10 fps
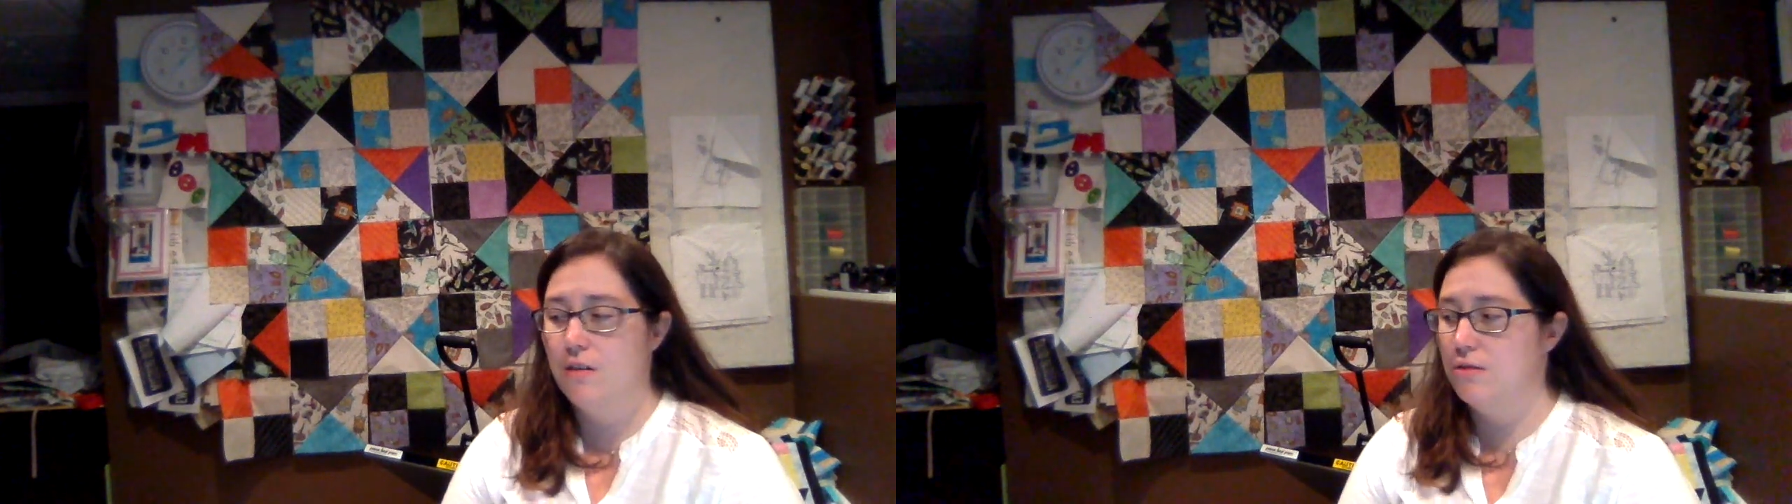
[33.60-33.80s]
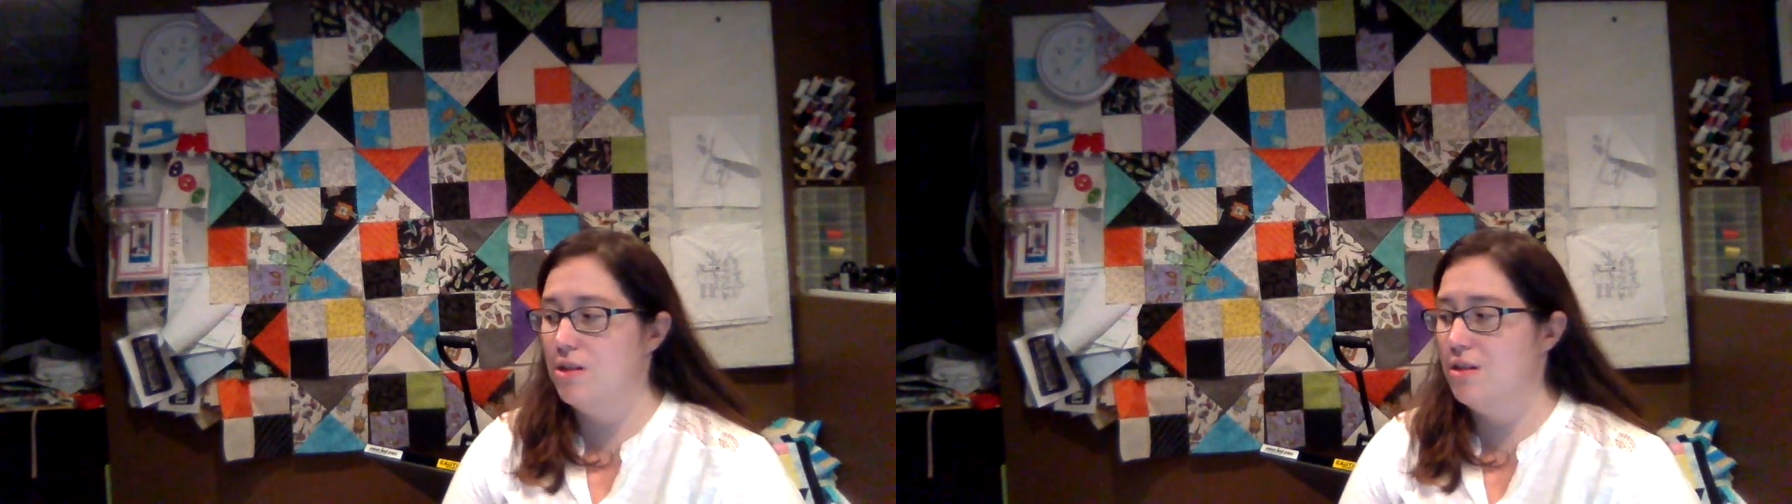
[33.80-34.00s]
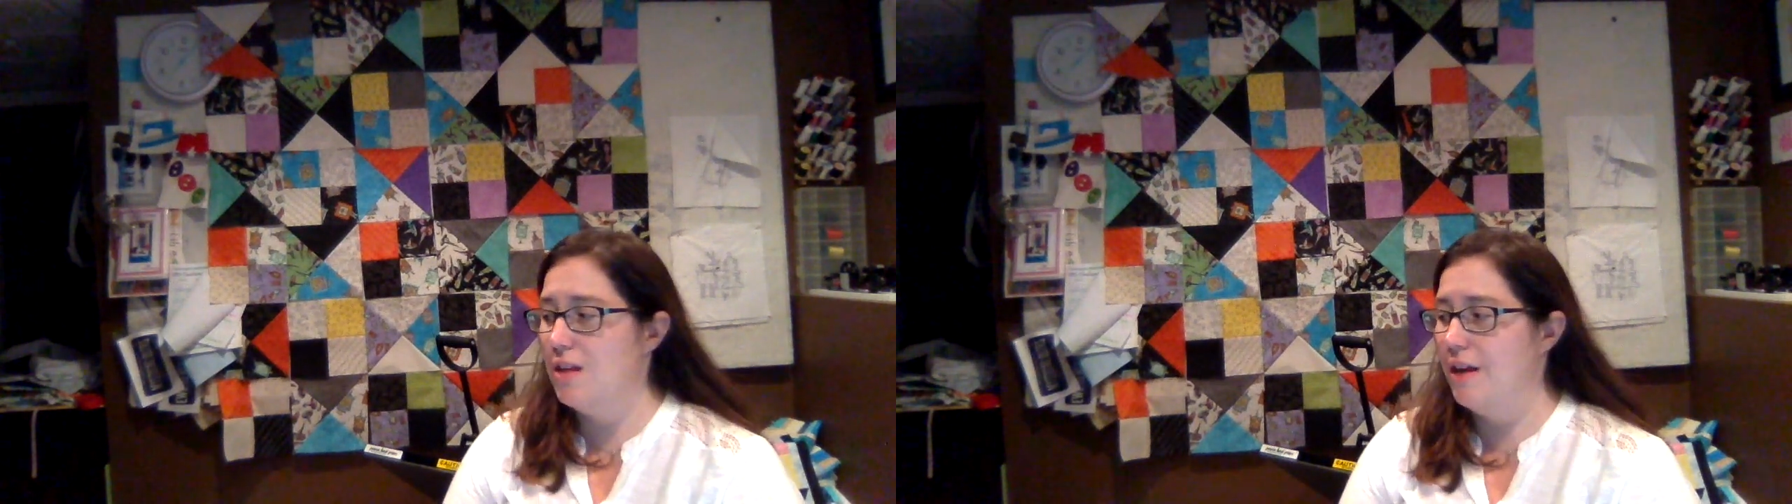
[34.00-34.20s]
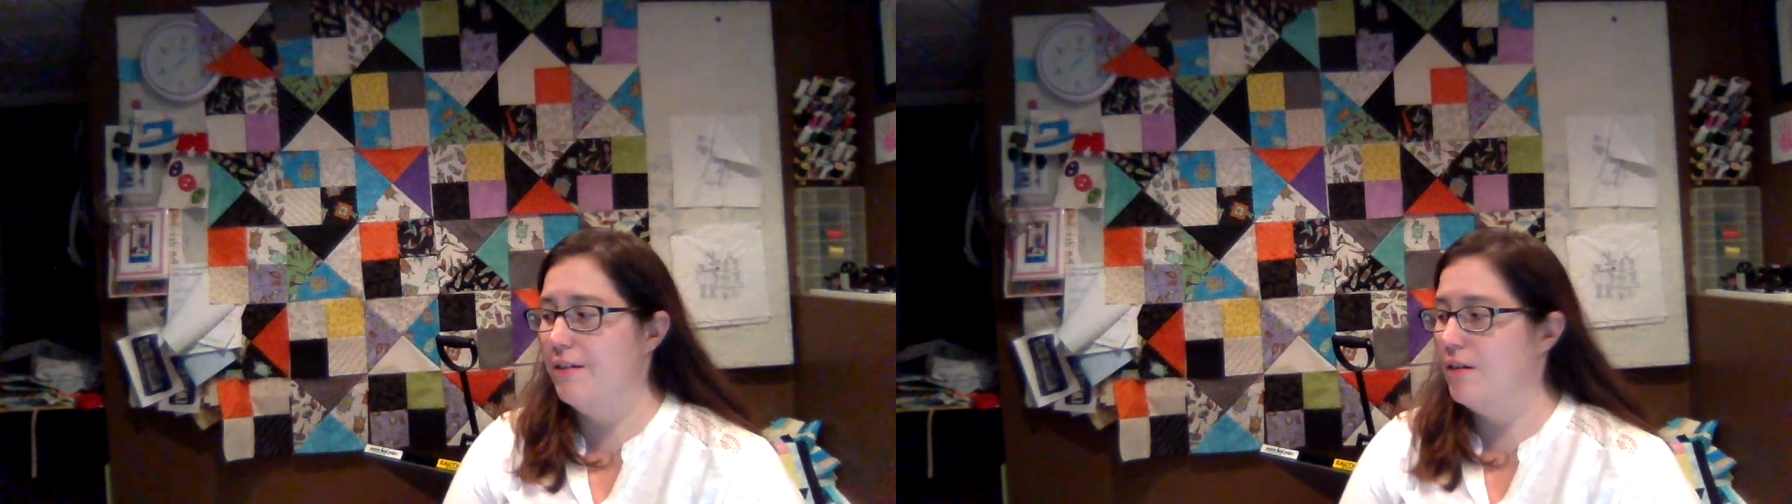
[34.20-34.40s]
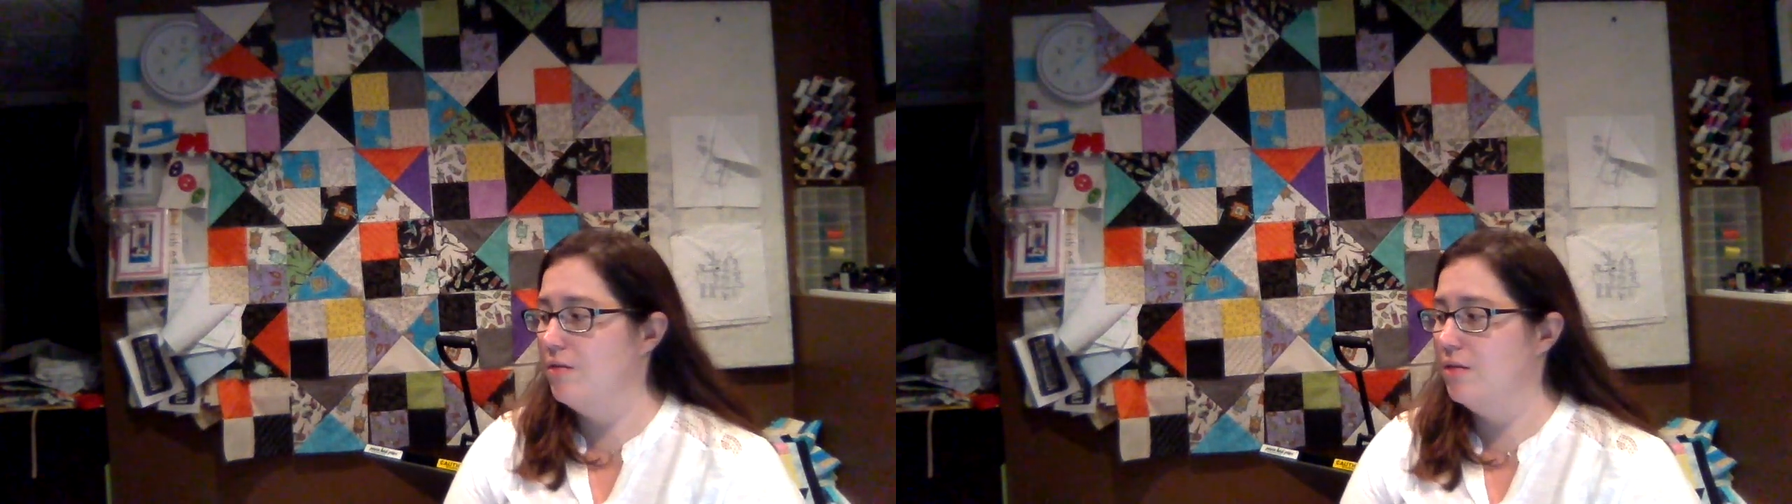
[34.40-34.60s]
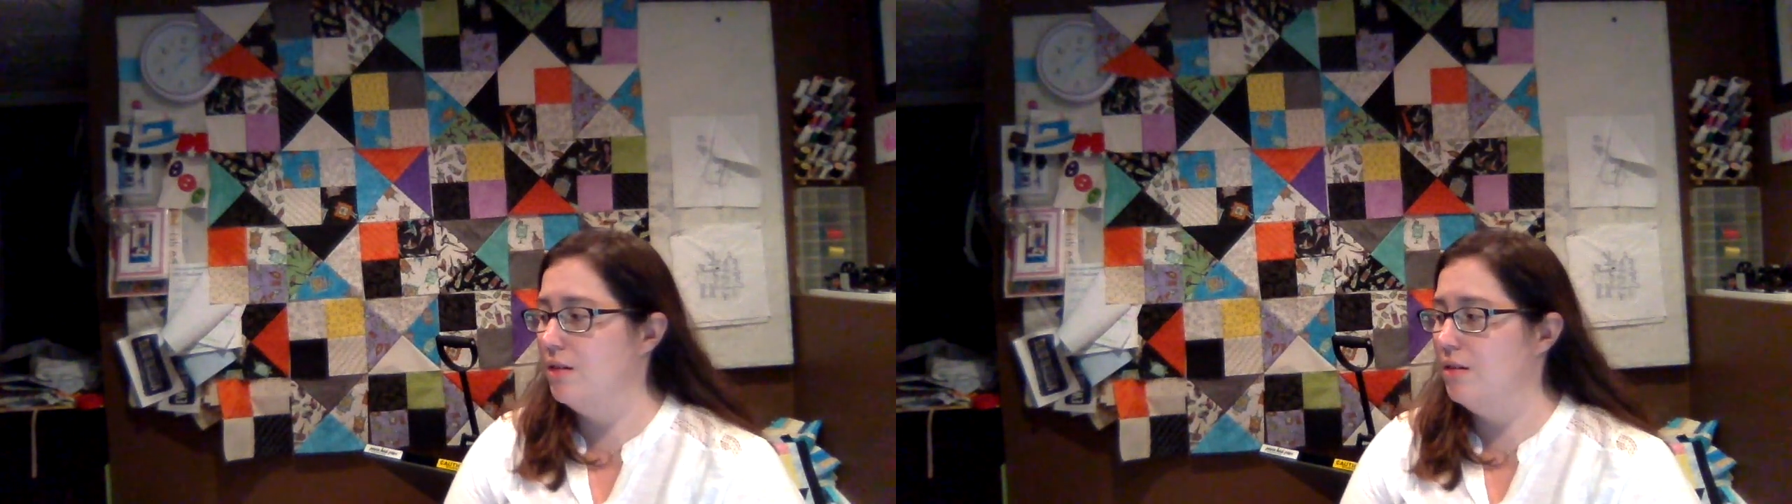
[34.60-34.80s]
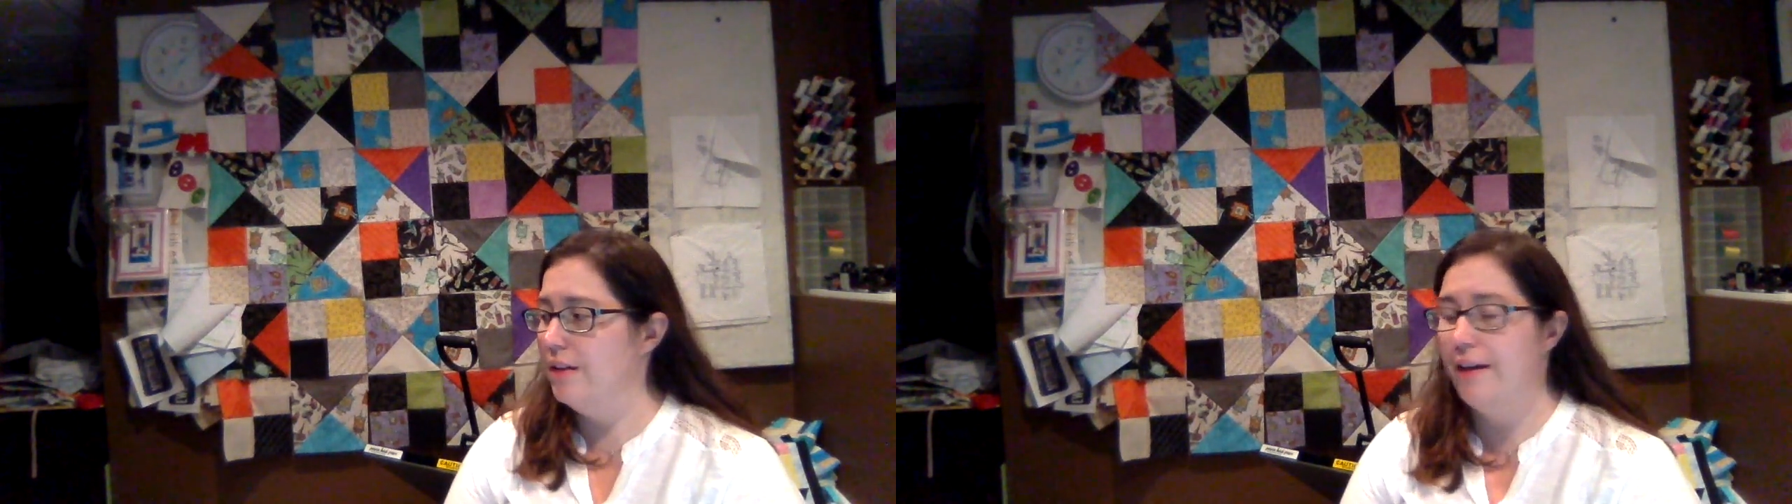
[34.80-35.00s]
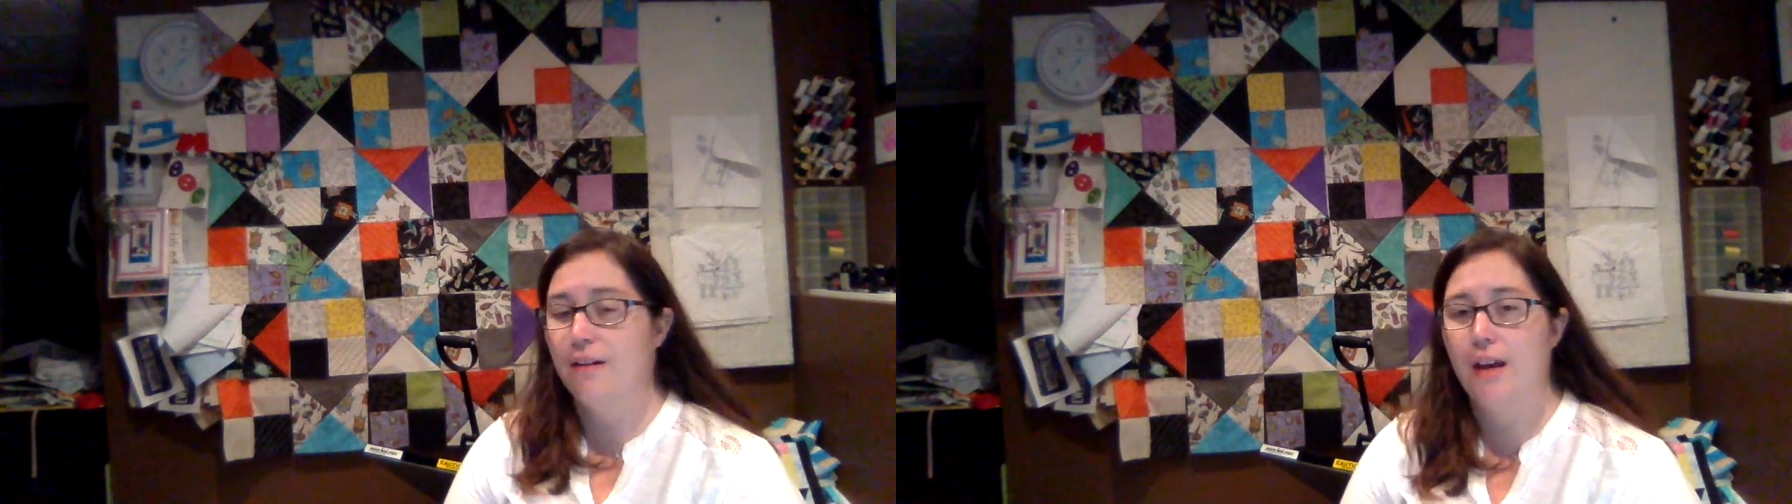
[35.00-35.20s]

just, I don't know, little layer